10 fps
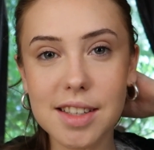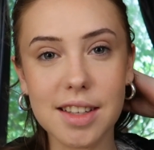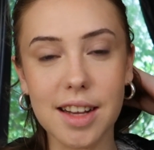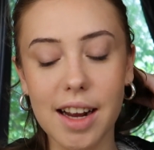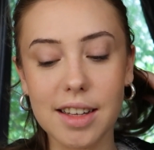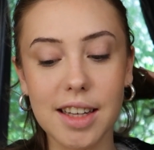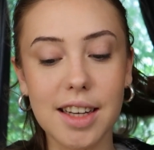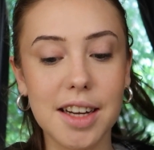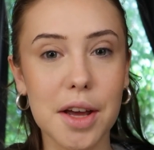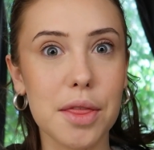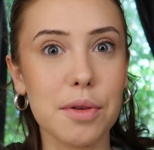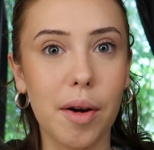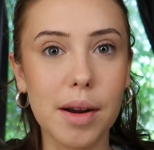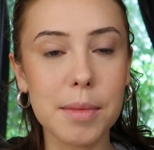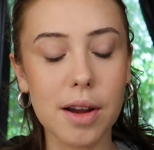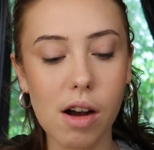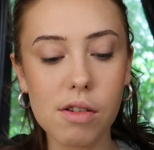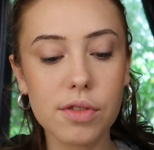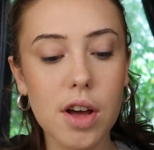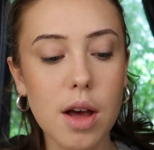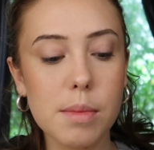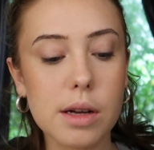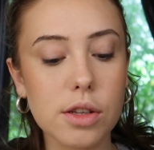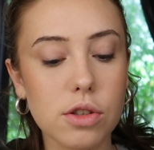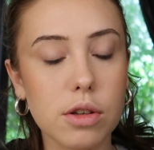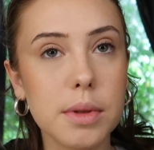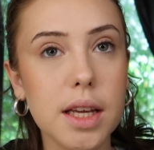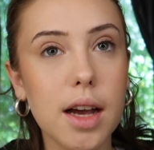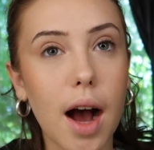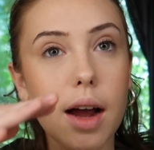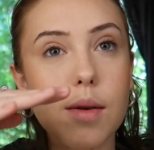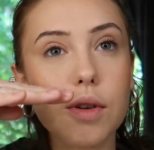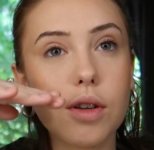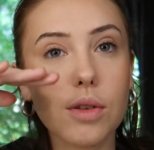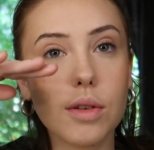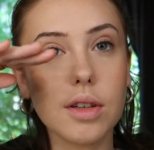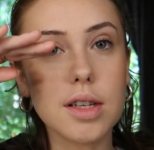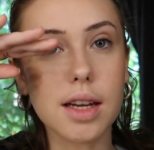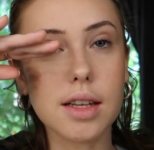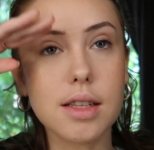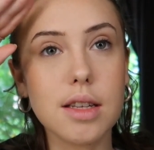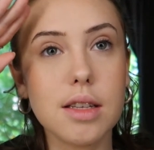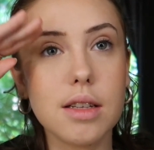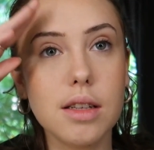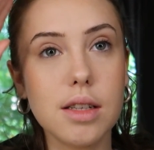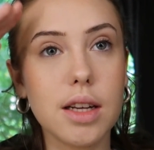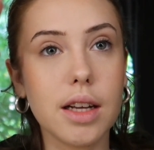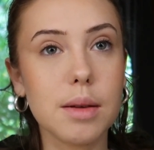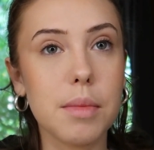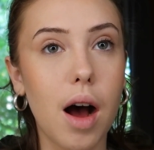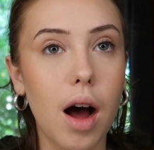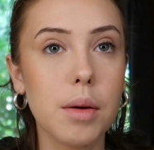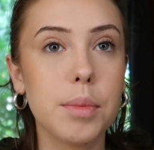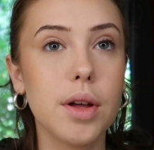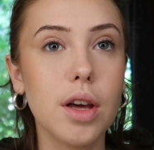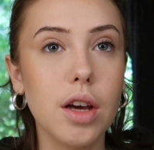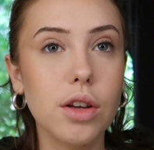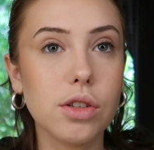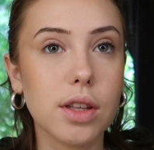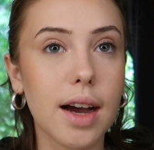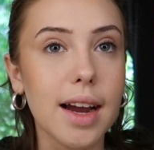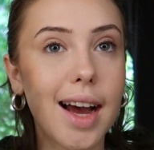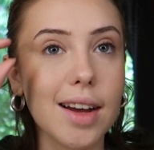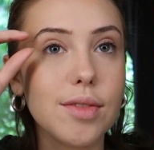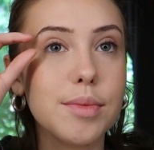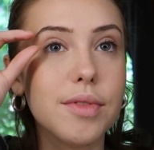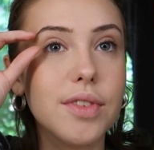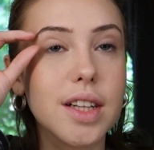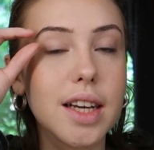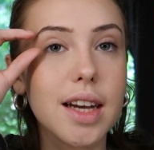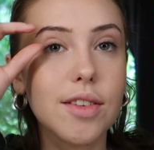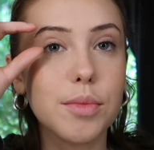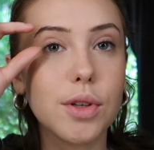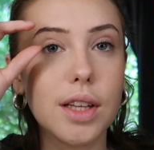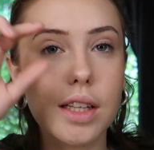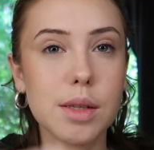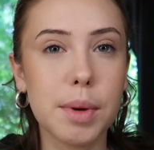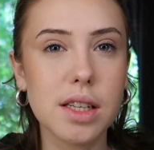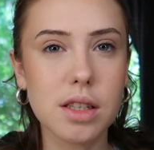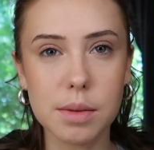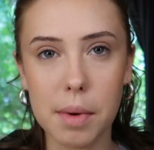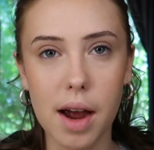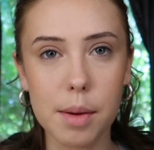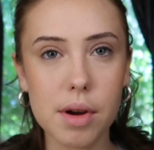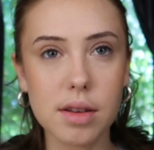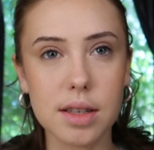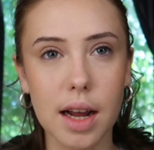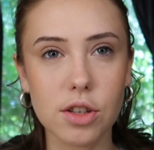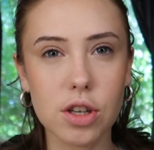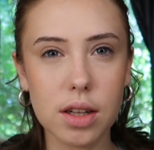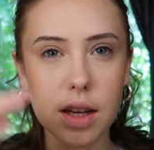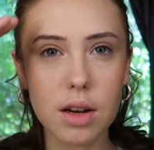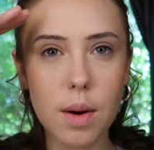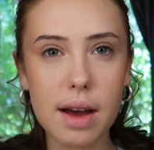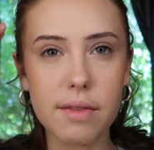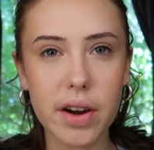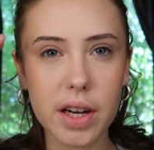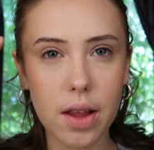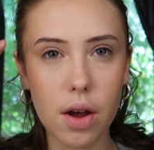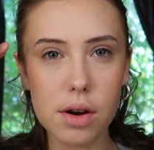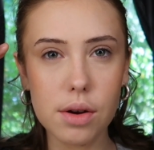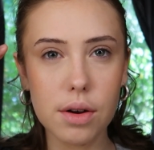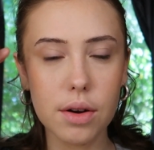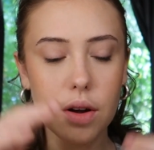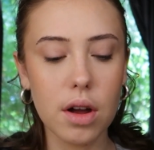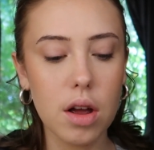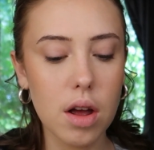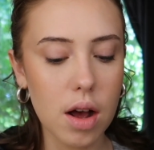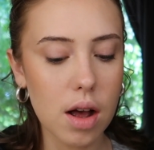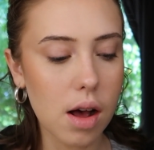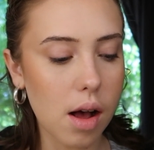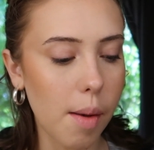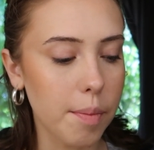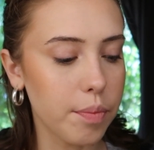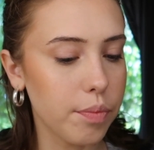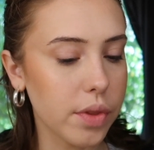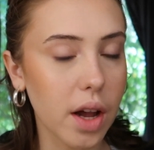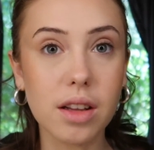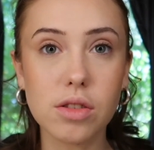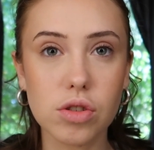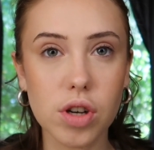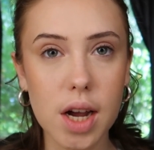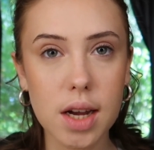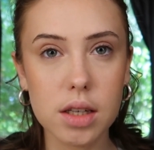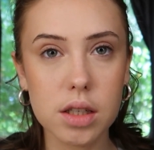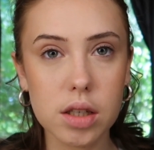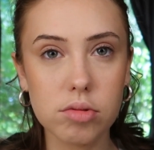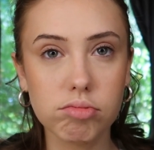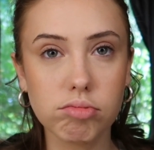are slightly throwing me off because normally I will like stick them up so that I feel like I have more lid space because my eyebrows naturally are quite very low and straight.